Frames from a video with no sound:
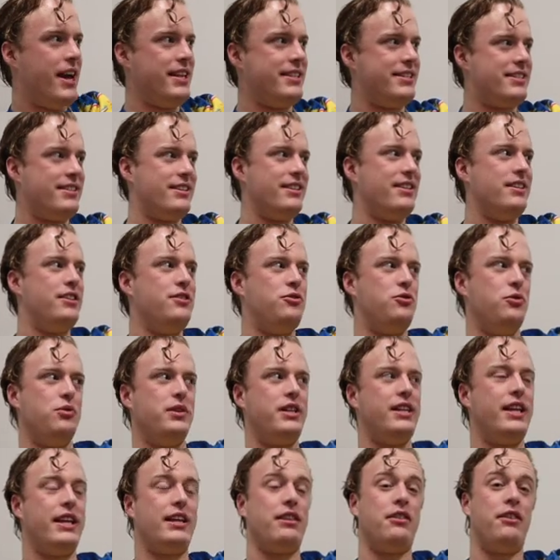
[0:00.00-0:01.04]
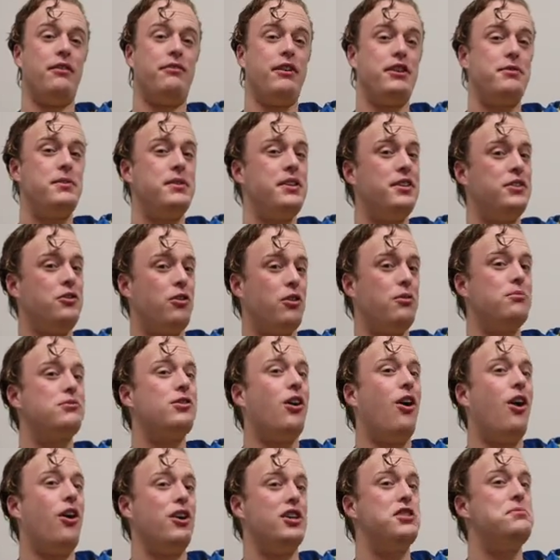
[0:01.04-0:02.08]
It's like the freshman year dorms
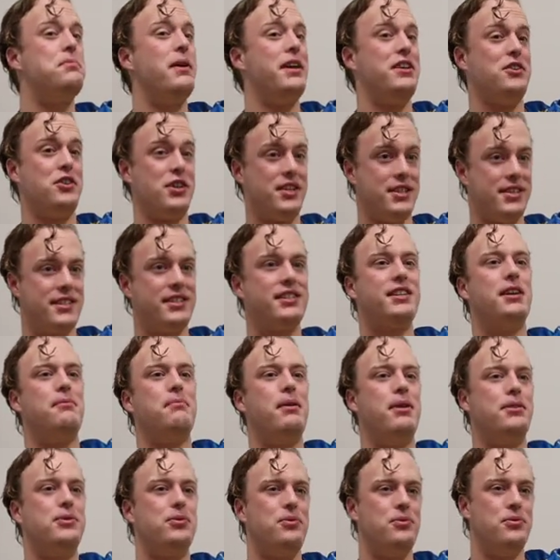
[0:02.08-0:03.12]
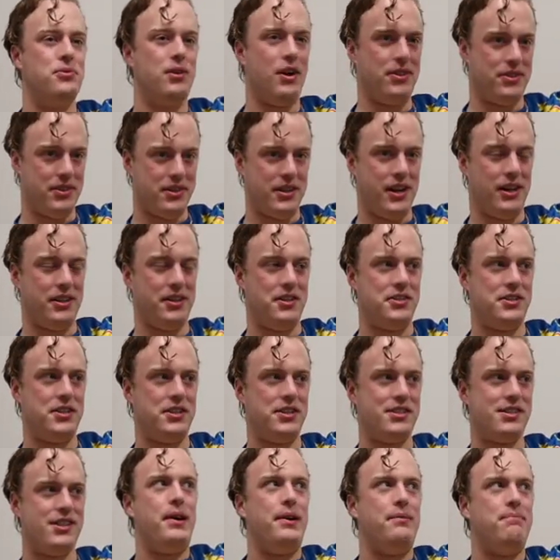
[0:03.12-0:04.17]
are spacious compared to other
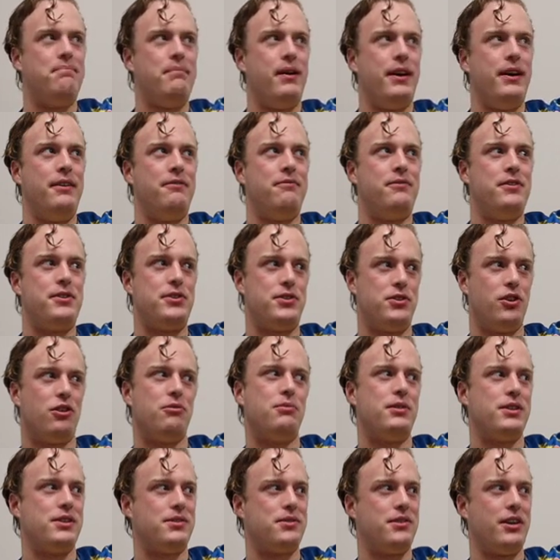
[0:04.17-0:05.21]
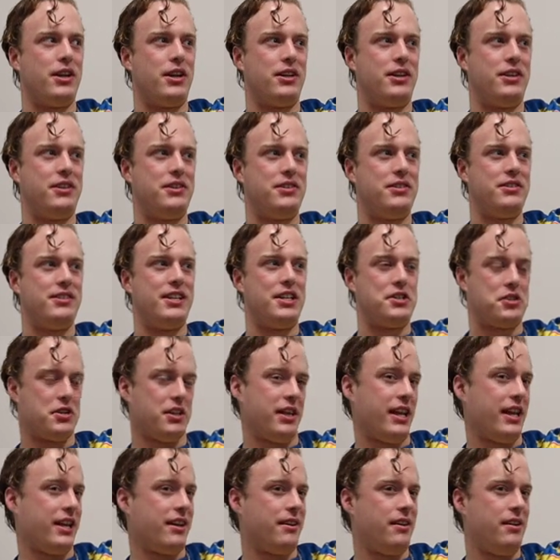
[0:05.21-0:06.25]
colleges, but my first dorm was
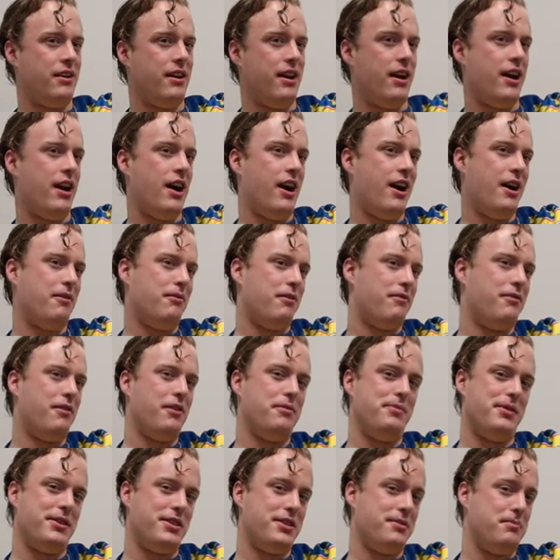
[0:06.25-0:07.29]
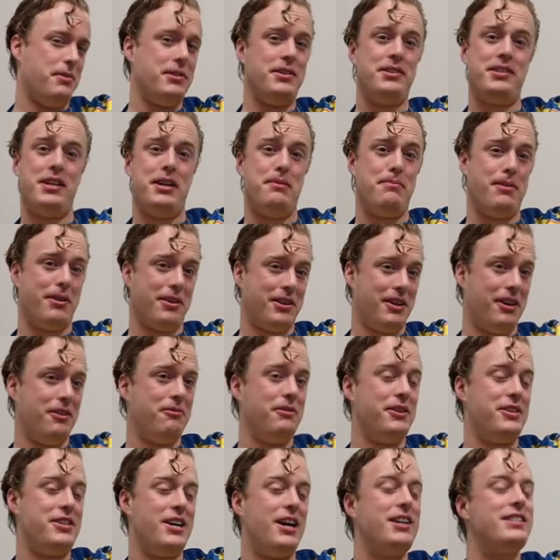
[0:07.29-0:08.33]
essentially like a refurbished military bunker,
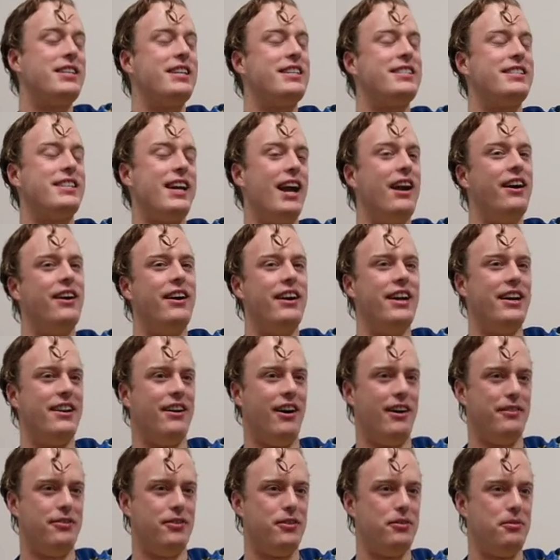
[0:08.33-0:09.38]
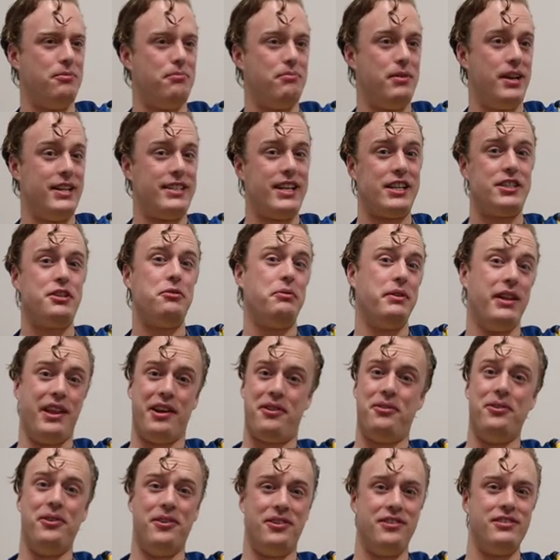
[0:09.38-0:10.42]
which sounds like scary and awful, but it's actually really
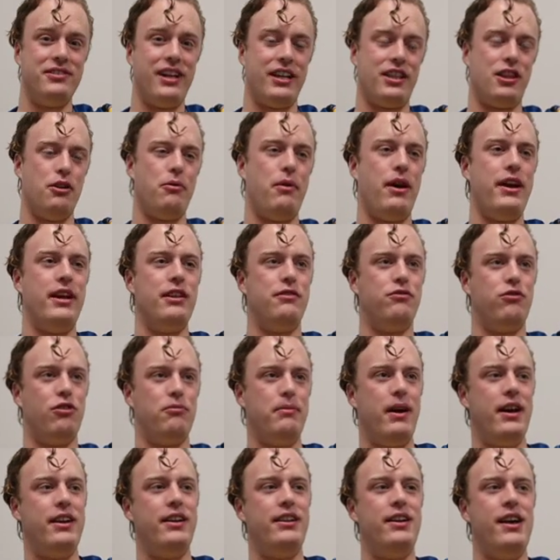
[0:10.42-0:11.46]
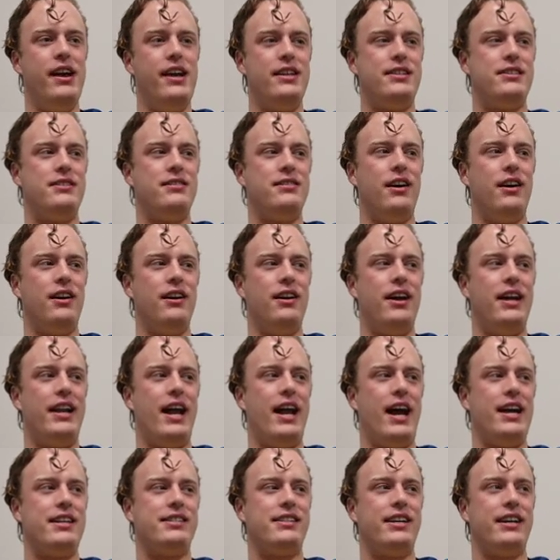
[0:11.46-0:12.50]
cool. Like the way it's formatted, and
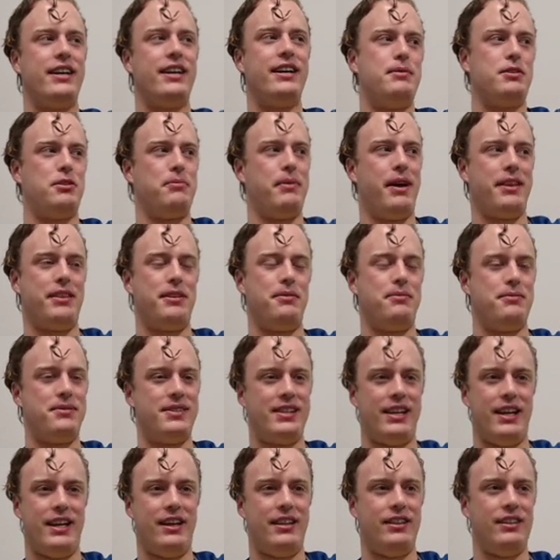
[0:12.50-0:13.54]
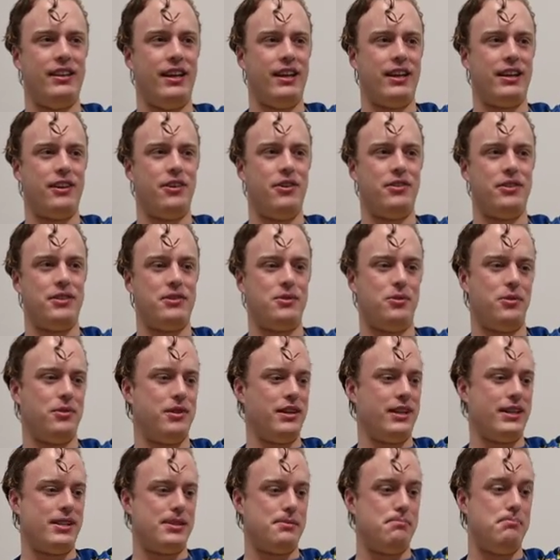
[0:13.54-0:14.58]
has like special bathrooms and like all these cool
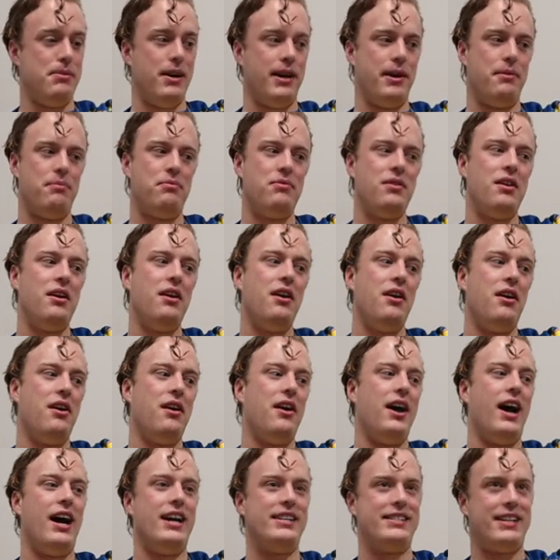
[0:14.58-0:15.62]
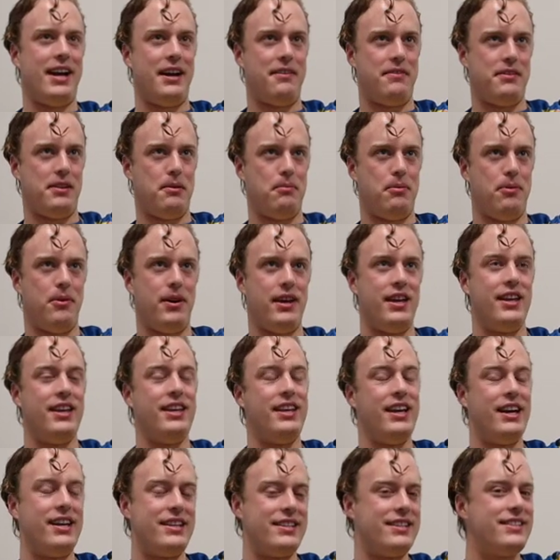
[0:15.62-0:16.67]
things. But aside from the point,
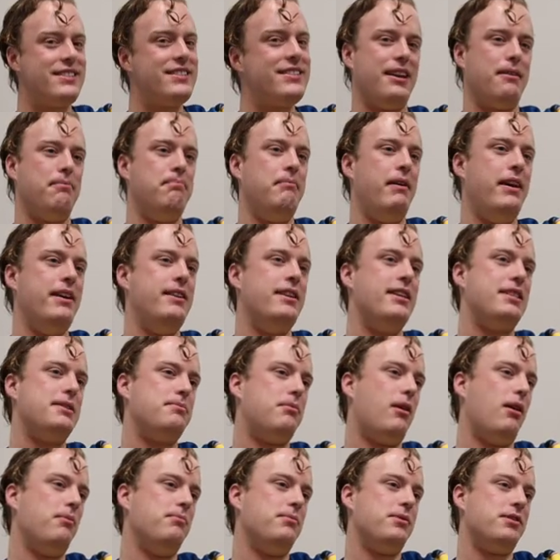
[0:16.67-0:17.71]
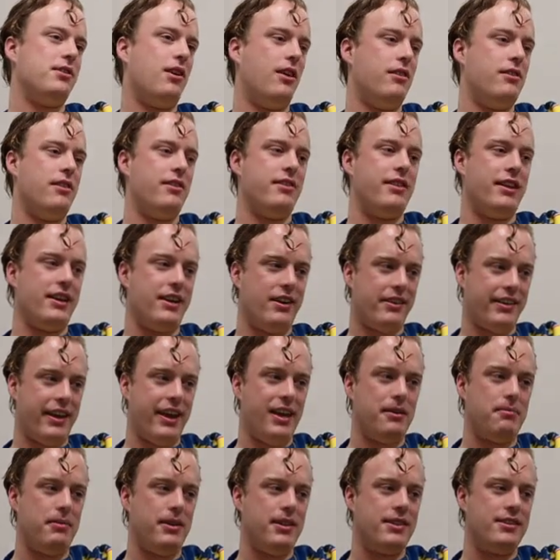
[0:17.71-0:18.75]
yes, like maintenance problems are a thing on
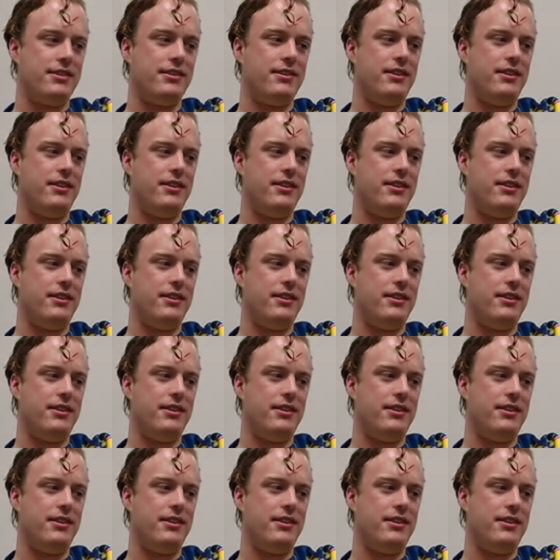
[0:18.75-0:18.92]
campus.